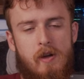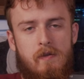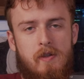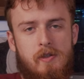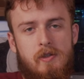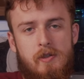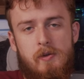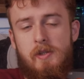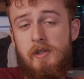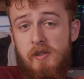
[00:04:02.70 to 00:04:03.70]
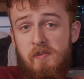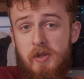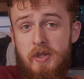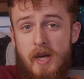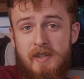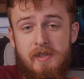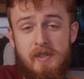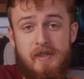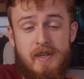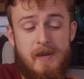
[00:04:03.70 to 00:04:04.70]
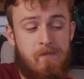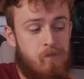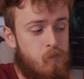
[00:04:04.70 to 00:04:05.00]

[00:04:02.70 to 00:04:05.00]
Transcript: off, let's just do a simple test to see